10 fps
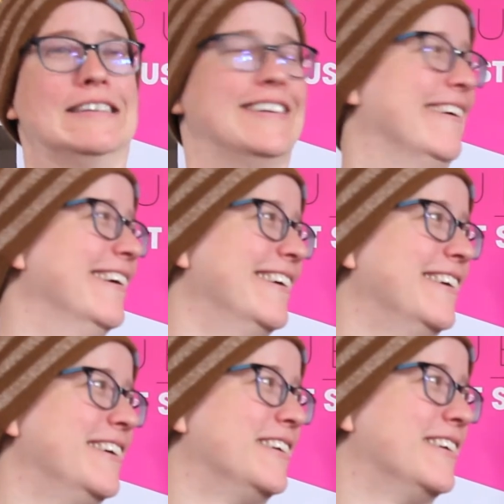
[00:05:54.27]

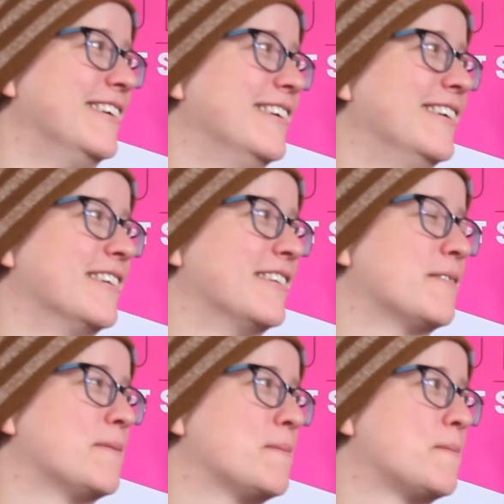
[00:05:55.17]

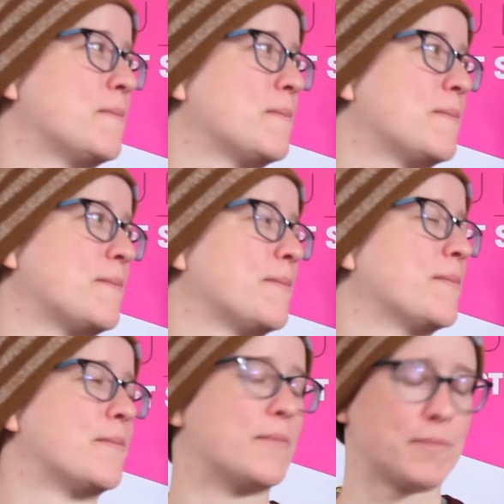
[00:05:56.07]

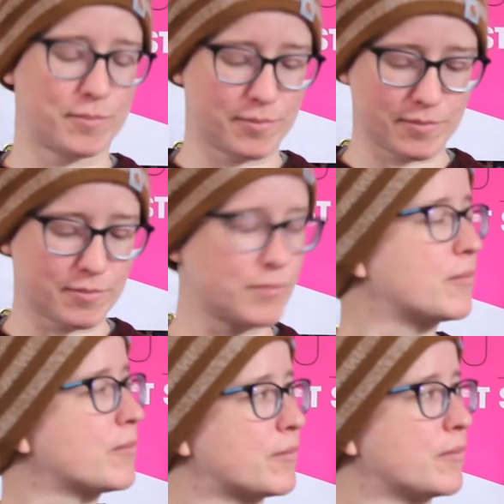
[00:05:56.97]

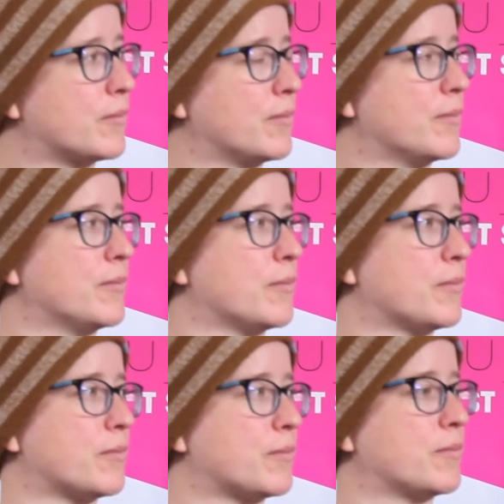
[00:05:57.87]

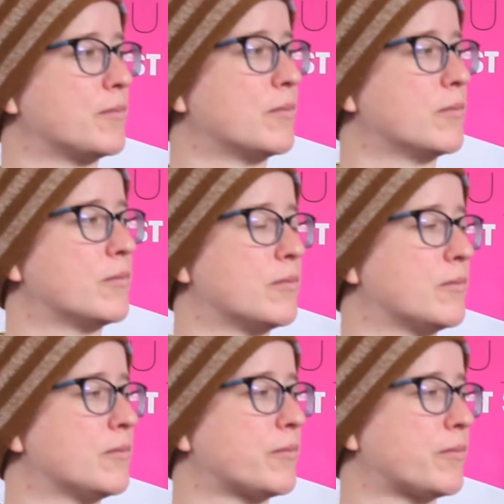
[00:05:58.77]

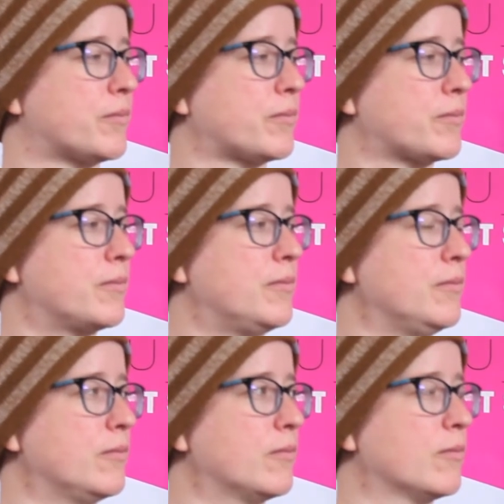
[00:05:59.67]

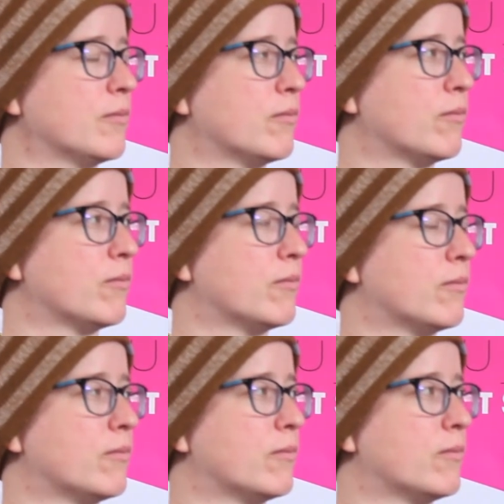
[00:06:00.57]

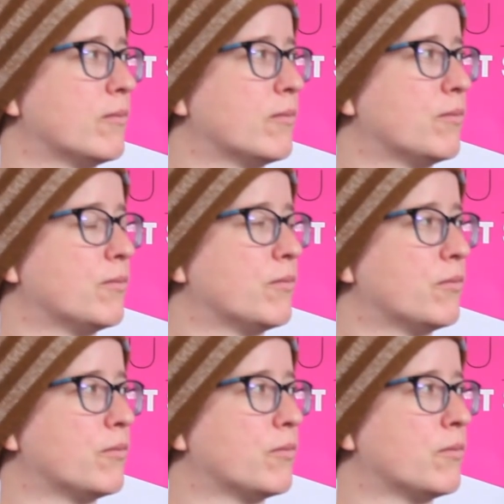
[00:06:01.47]
This person isn't speaking.